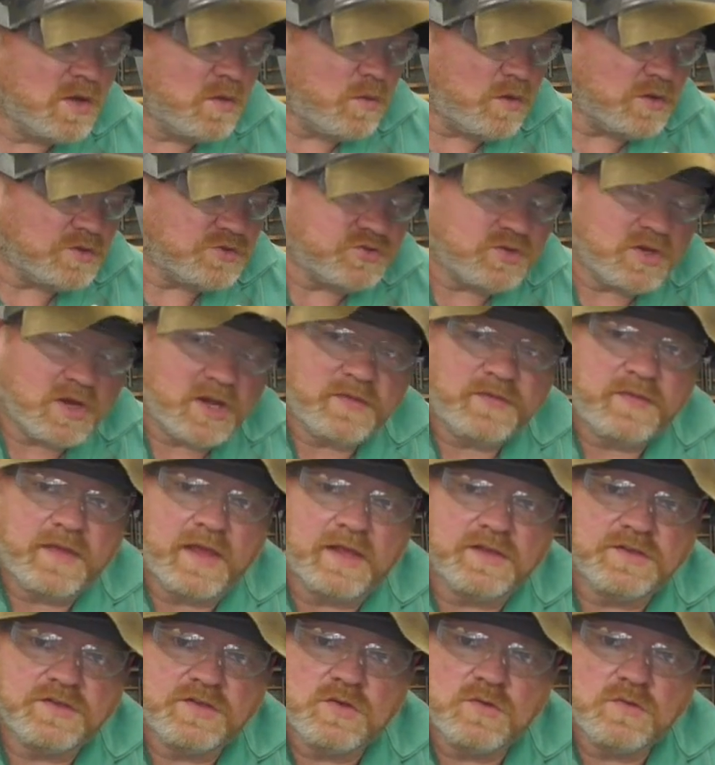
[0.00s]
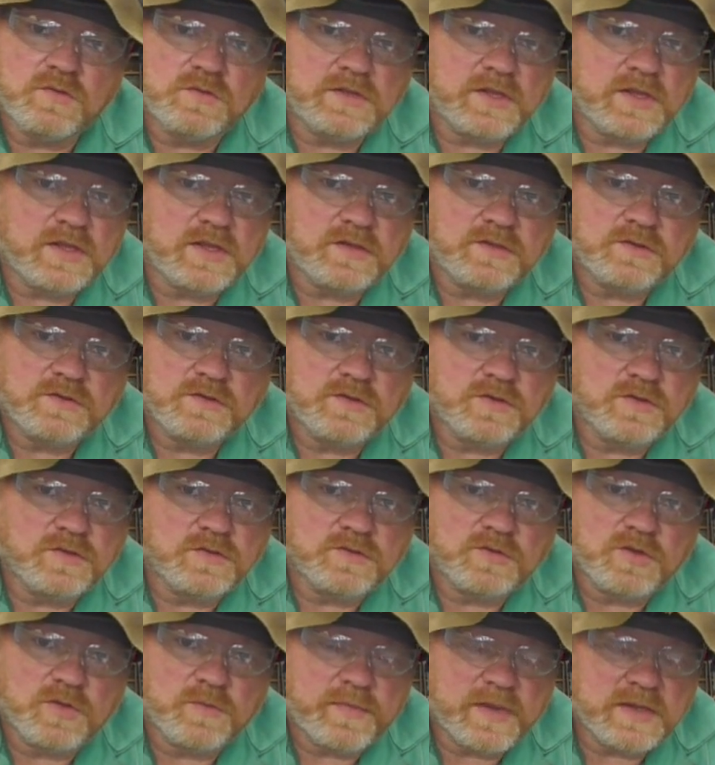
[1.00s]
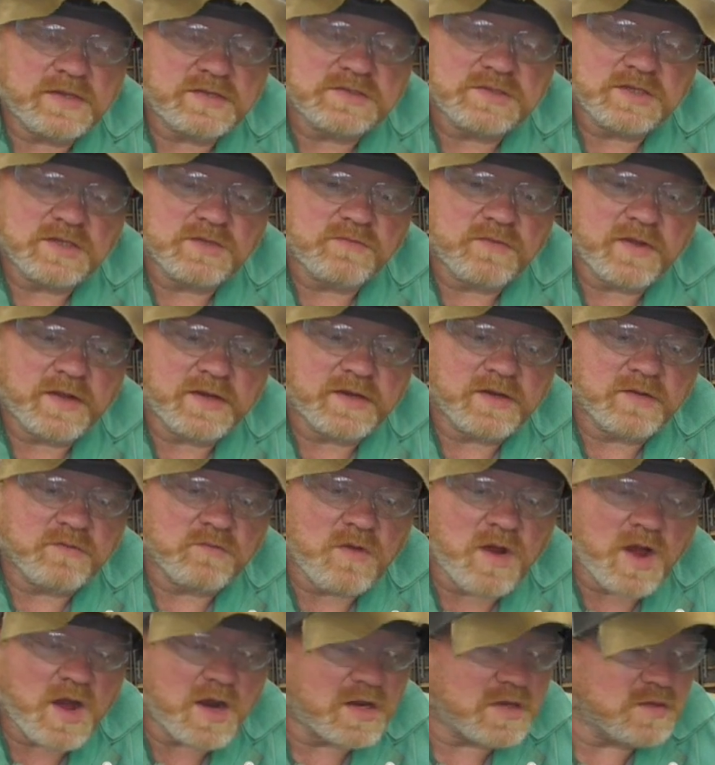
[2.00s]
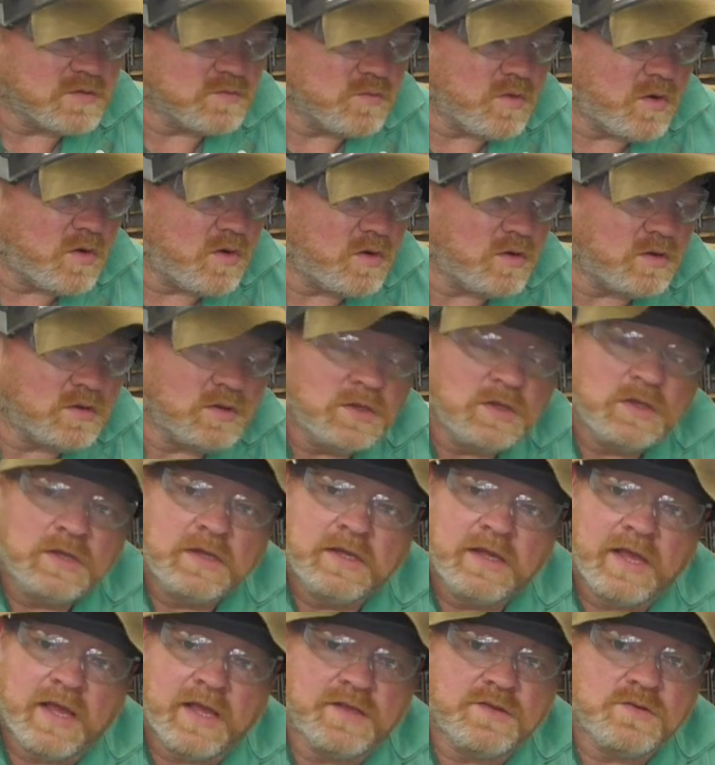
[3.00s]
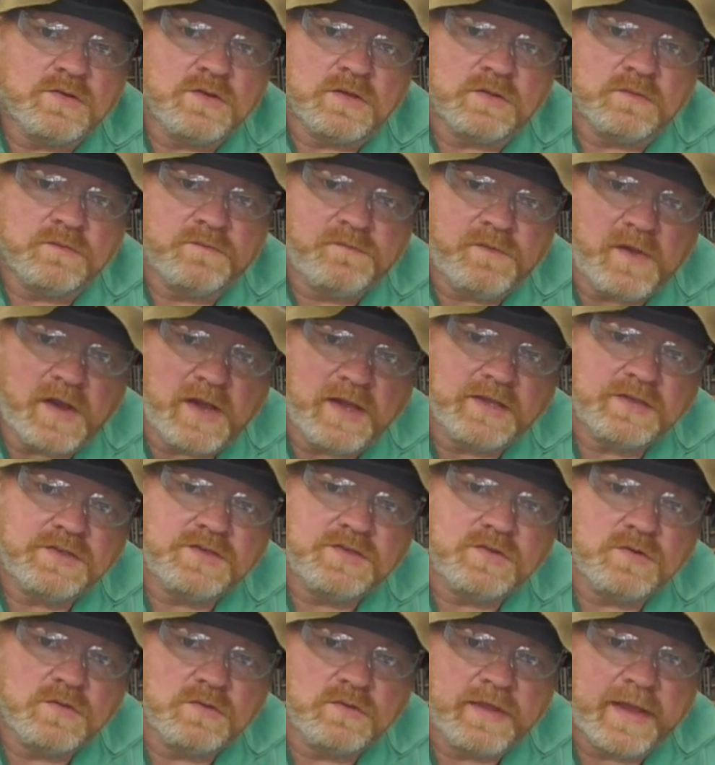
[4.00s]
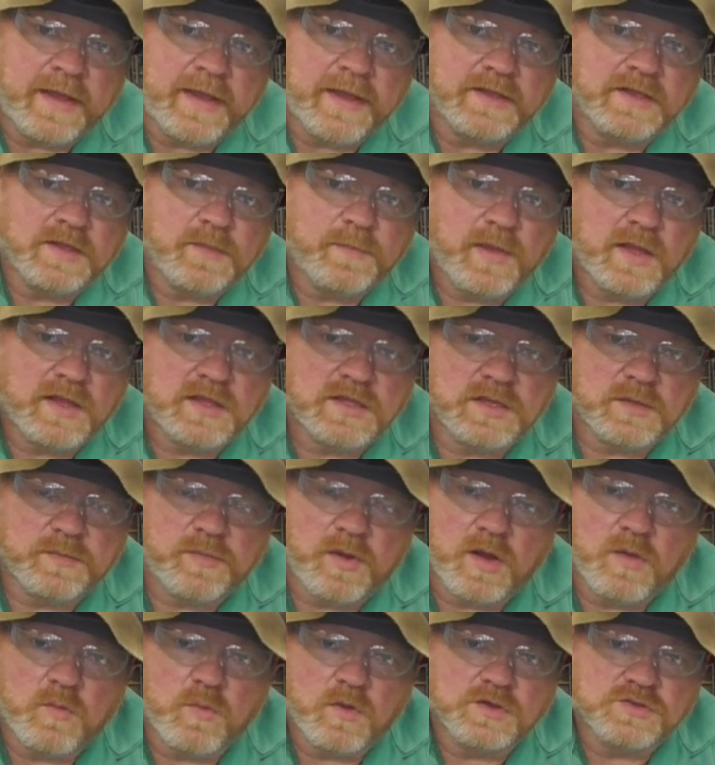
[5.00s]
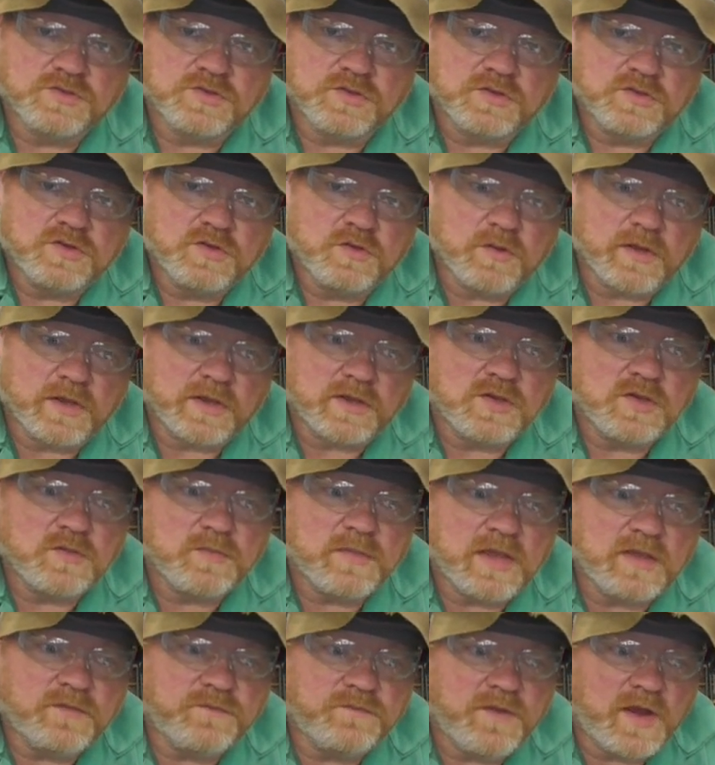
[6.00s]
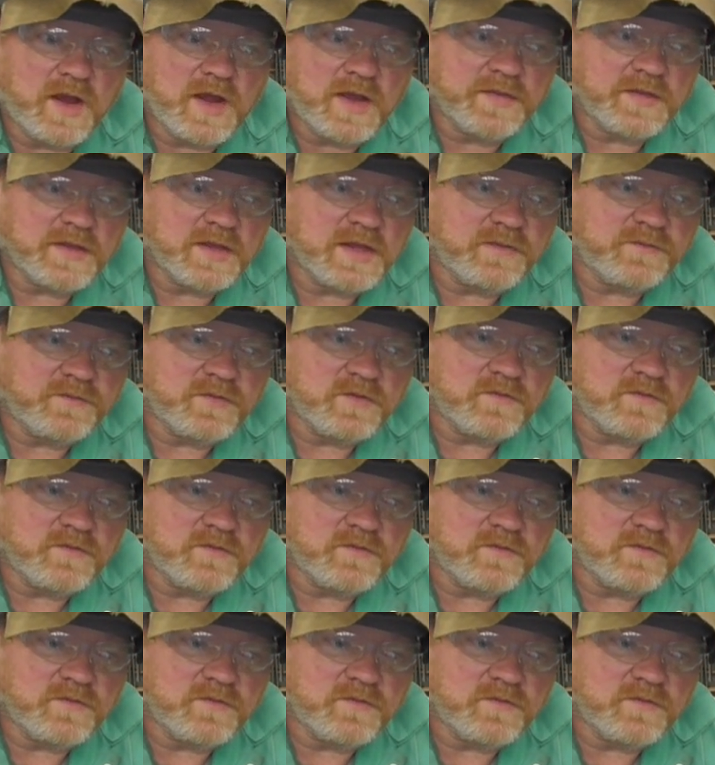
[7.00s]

Once you get that tuned in, you're basically ready to rock and roll. And you can fine tune that depending upon what you're doing. You may find that if